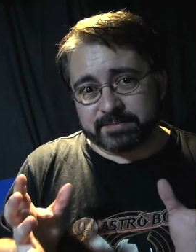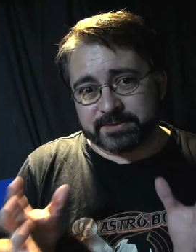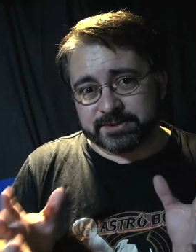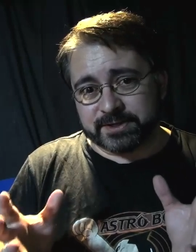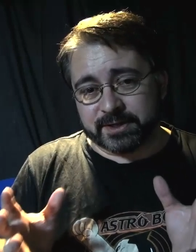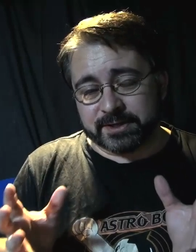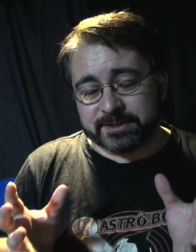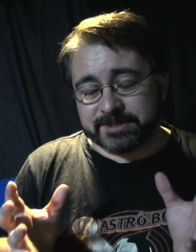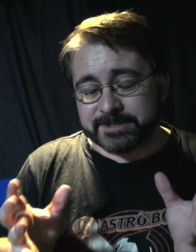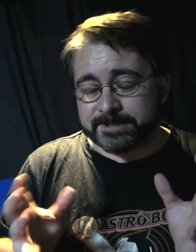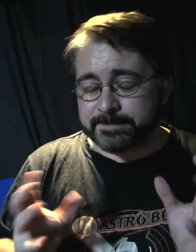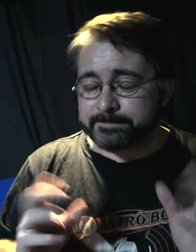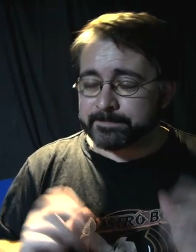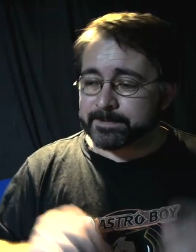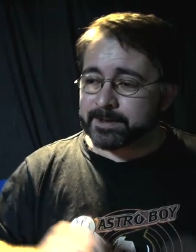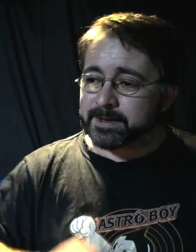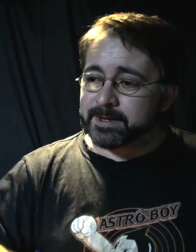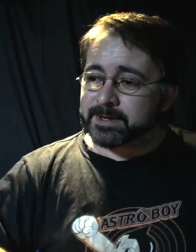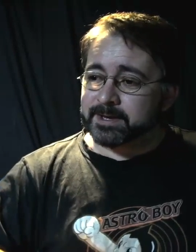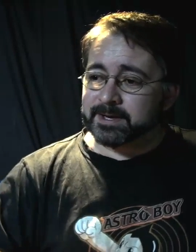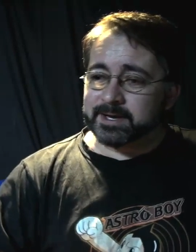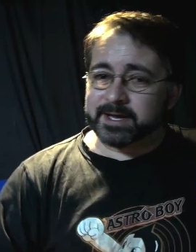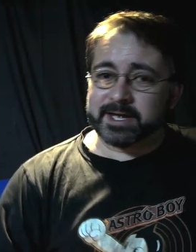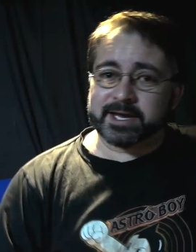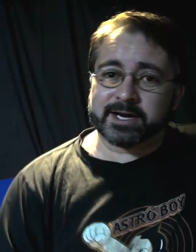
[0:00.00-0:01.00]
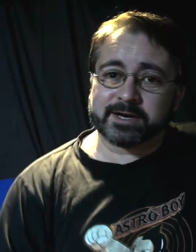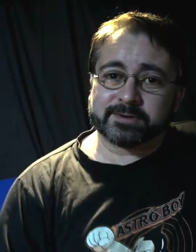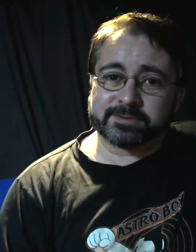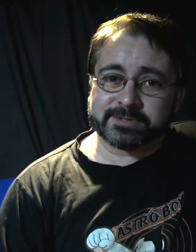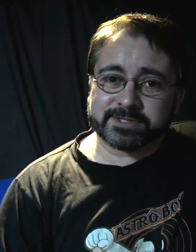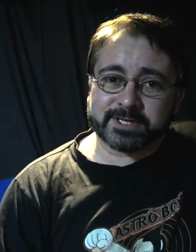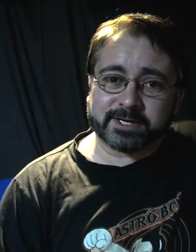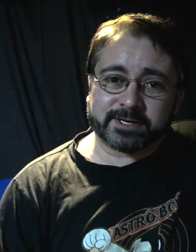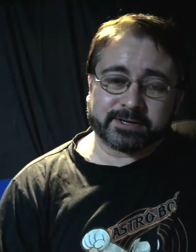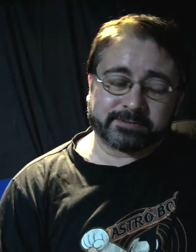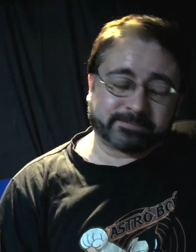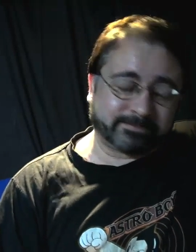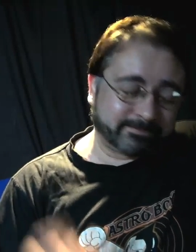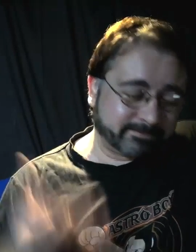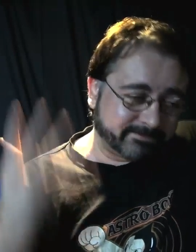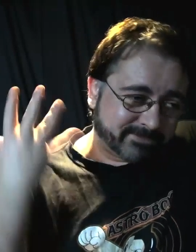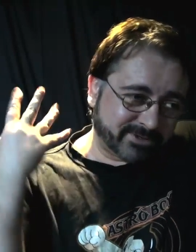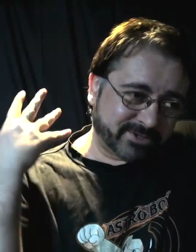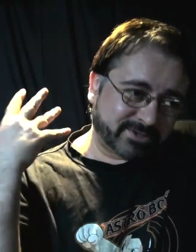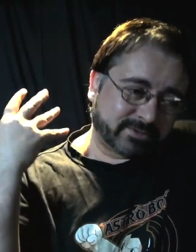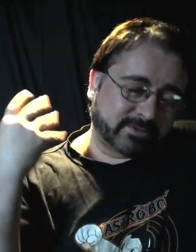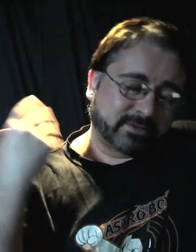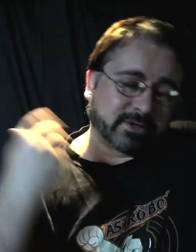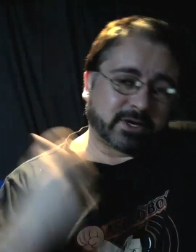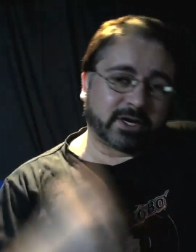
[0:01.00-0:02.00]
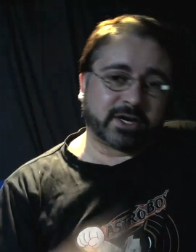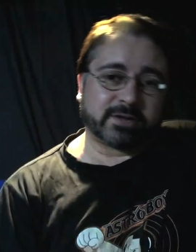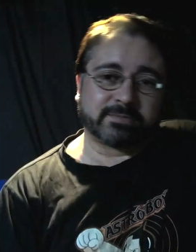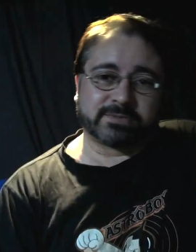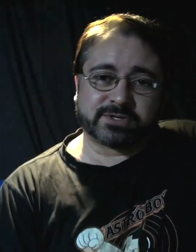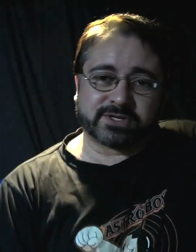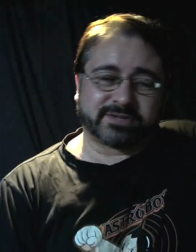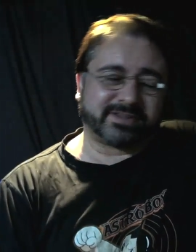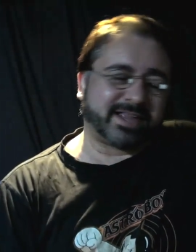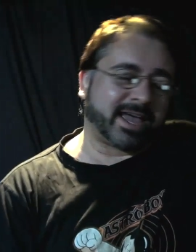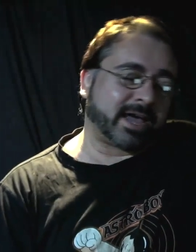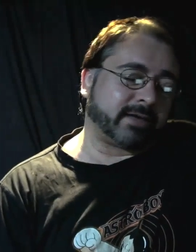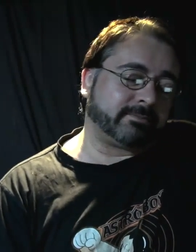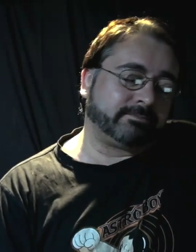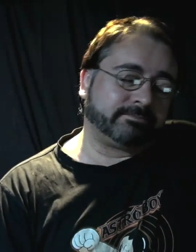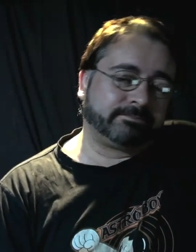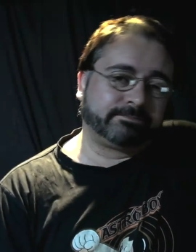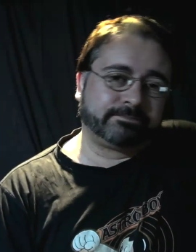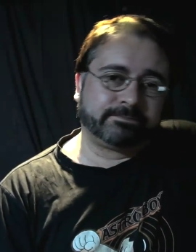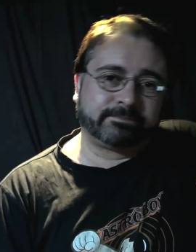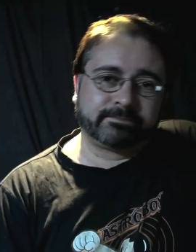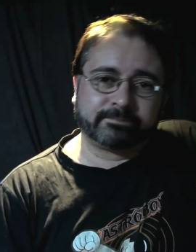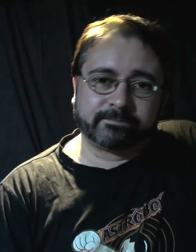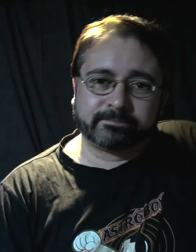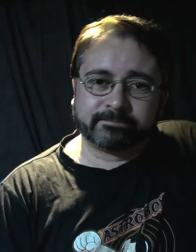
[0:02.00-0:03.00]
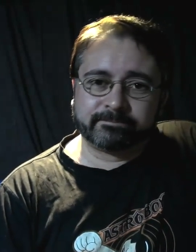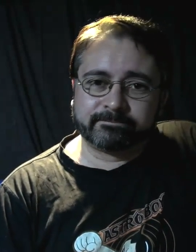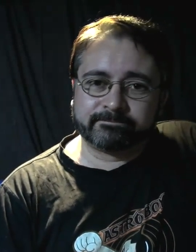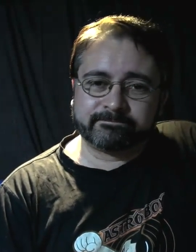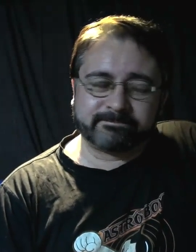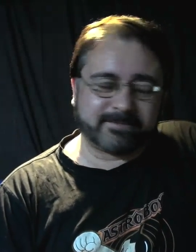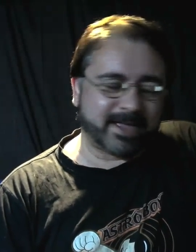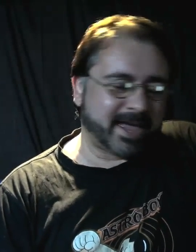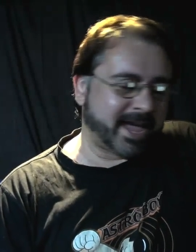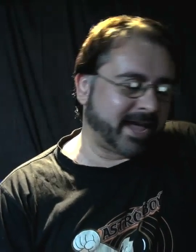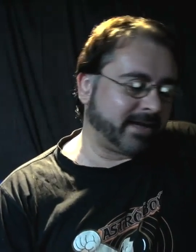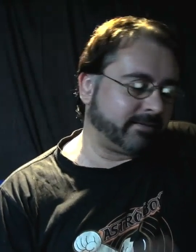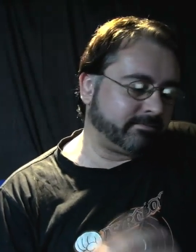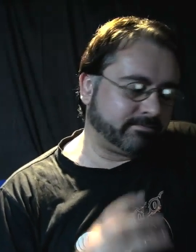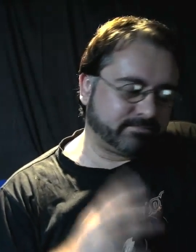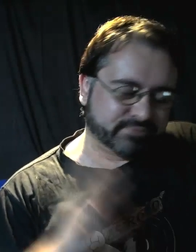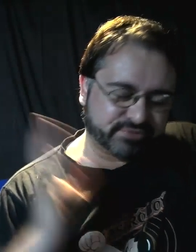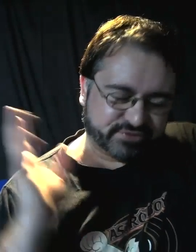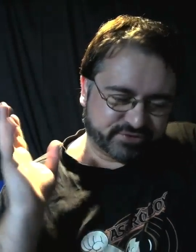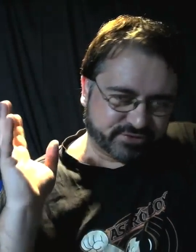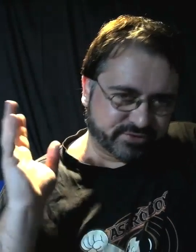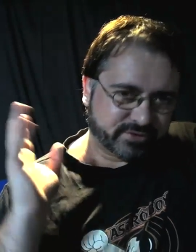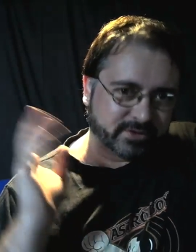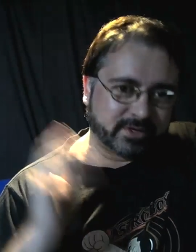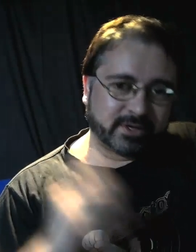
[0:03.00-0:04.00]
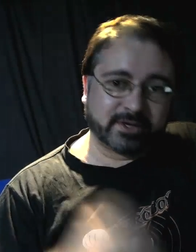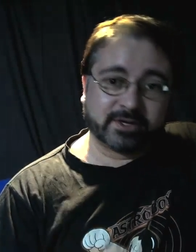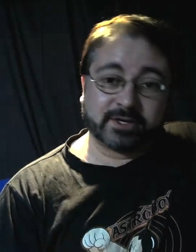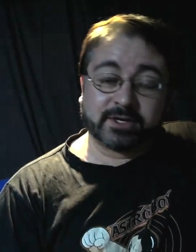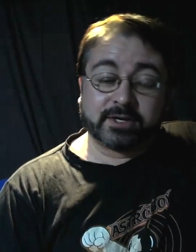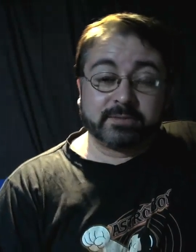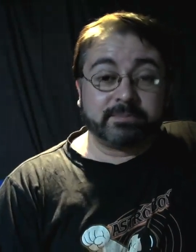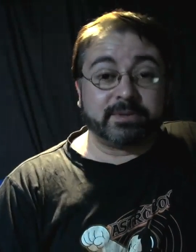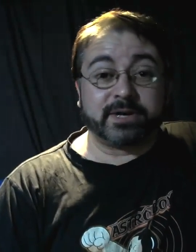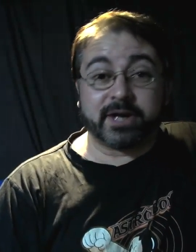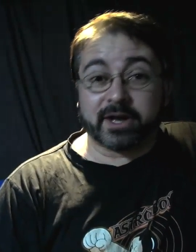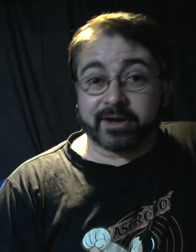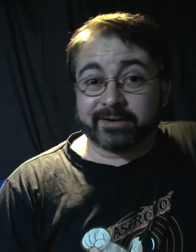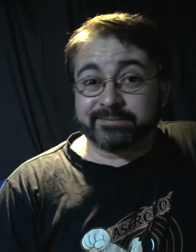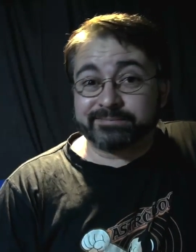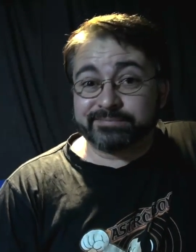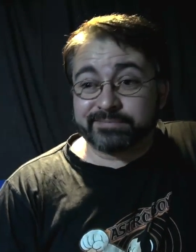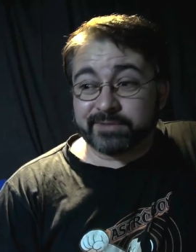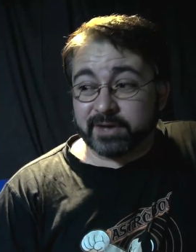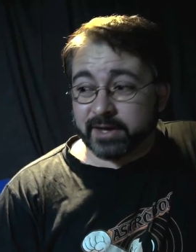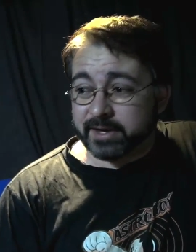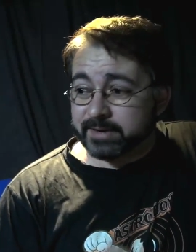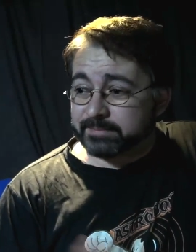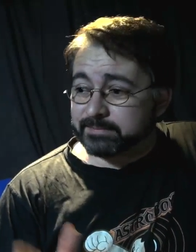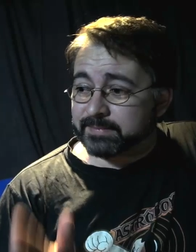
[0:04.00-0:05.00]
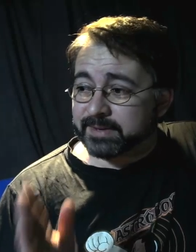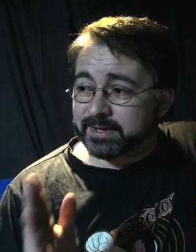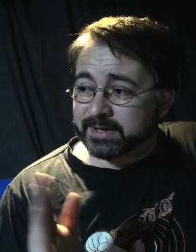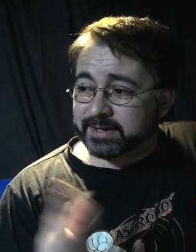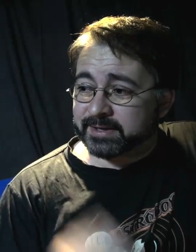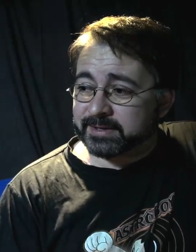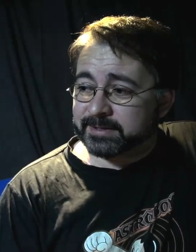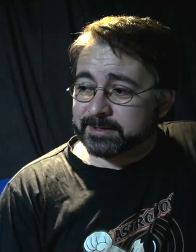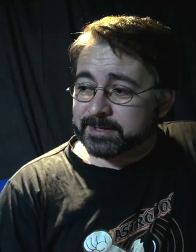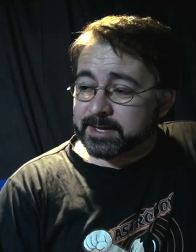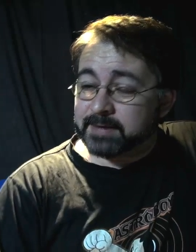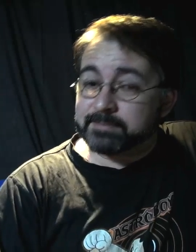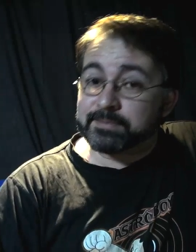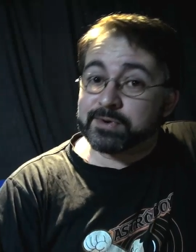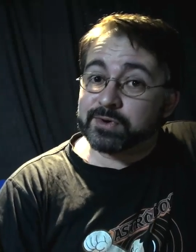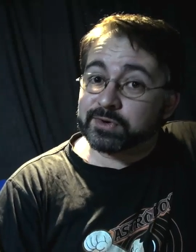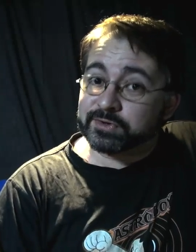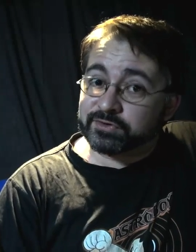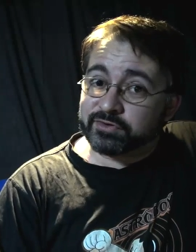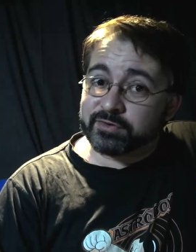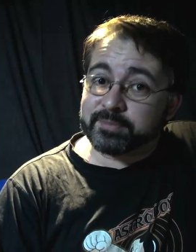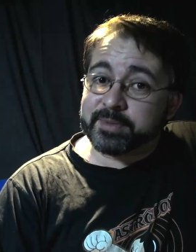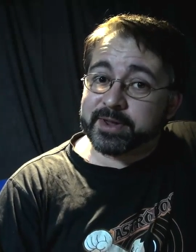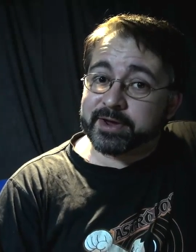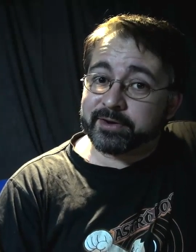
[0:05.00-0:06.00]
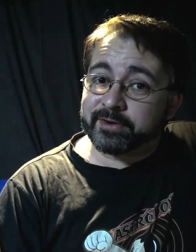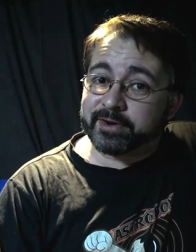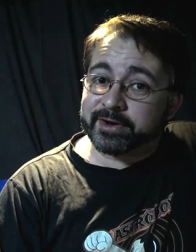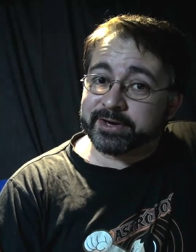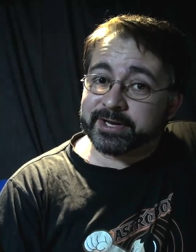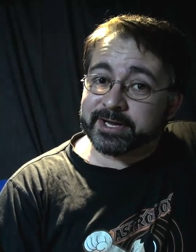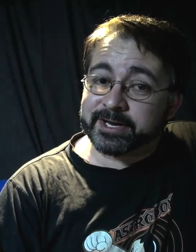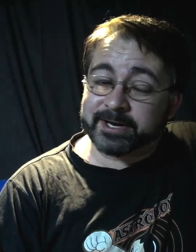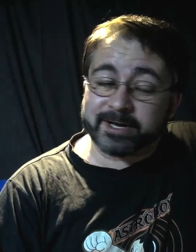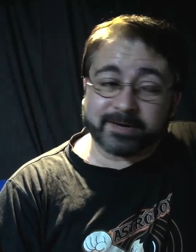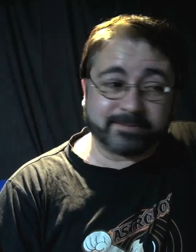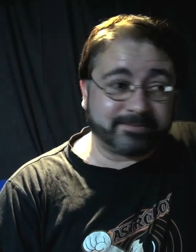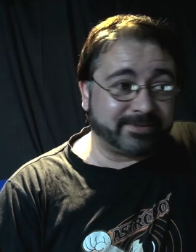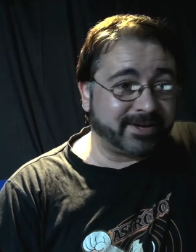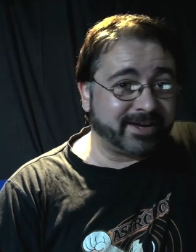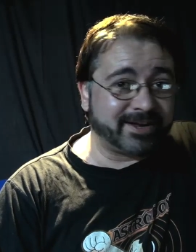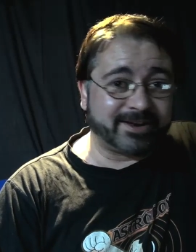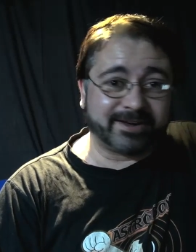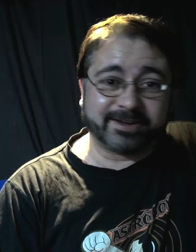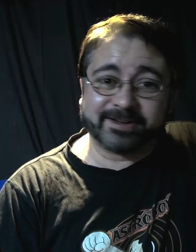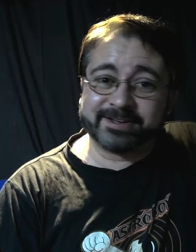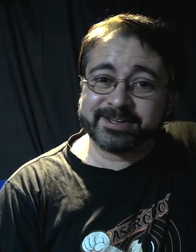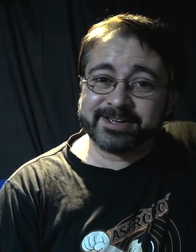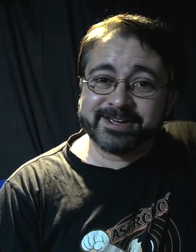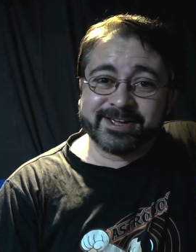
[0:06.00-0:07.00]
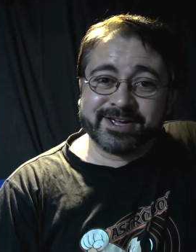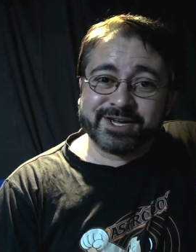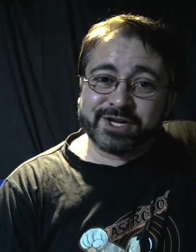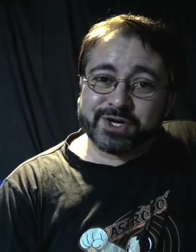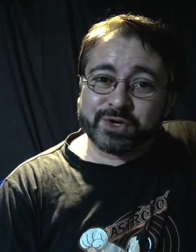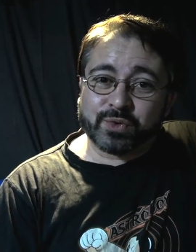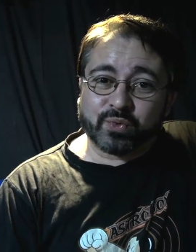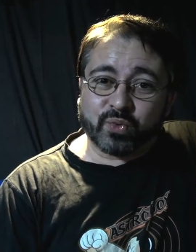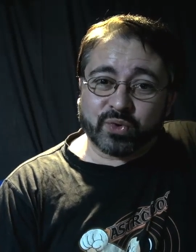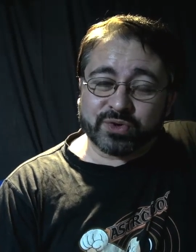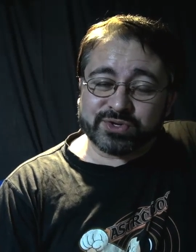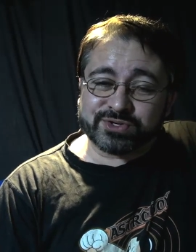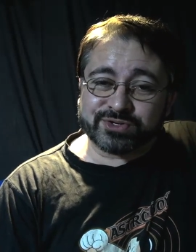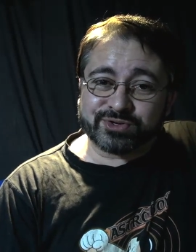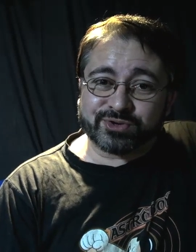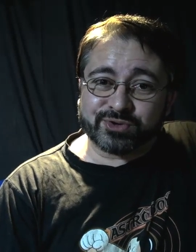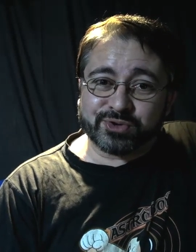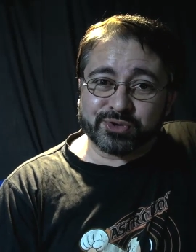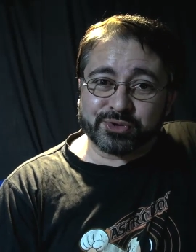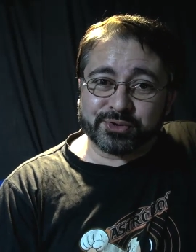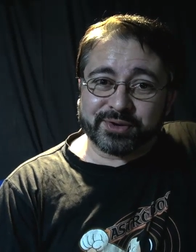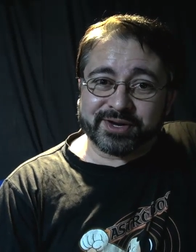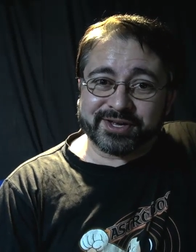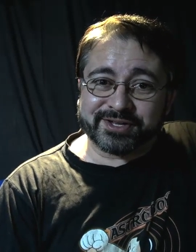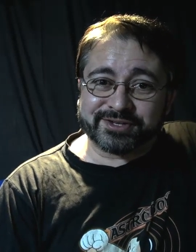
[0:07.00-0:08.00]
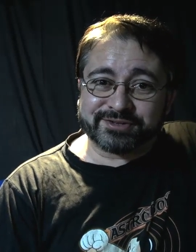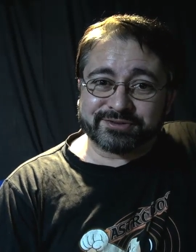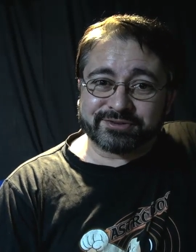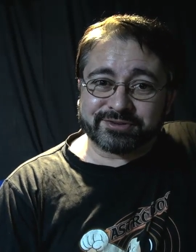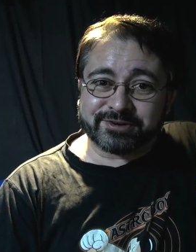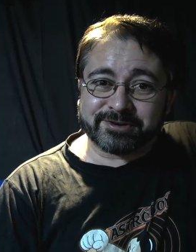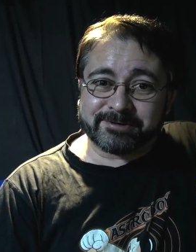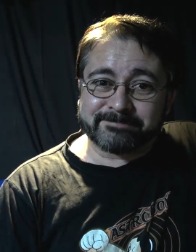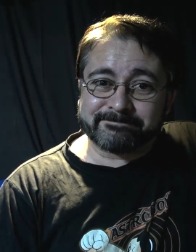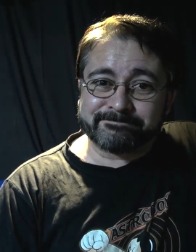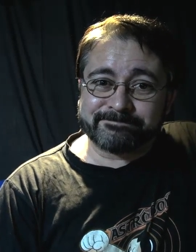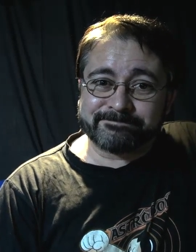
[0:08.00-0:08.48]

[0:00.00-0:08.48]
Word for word: episodes, and I was going to throw it on my shit. Nah, nah. But no, I'm, uh, I'm hooked from here on in. I'm going to watch it all the way through.